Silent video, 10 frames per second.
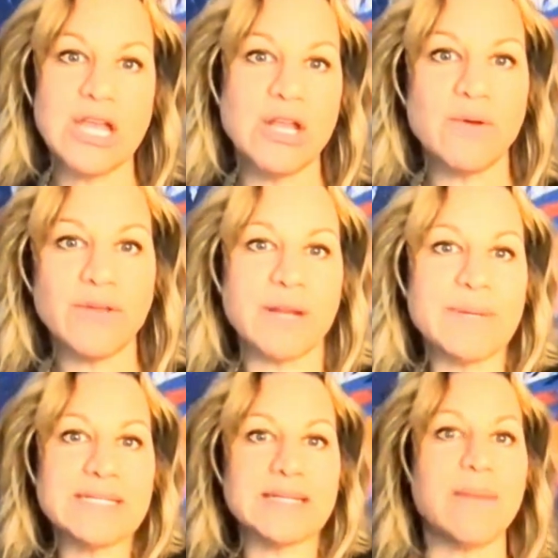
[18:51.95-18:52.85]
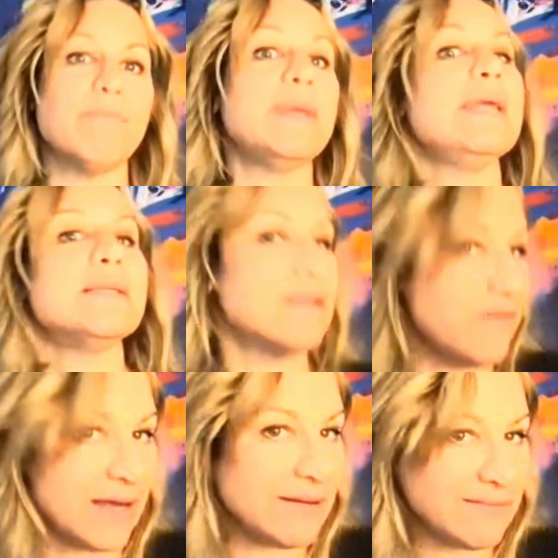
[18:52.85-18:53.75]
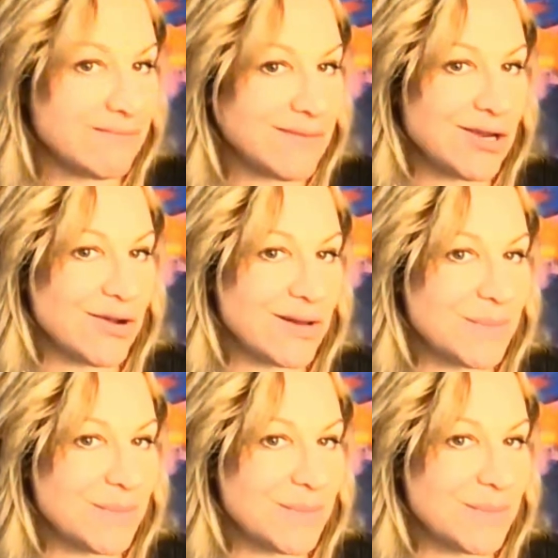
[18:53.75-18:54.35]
There could be some piece of it, you know what I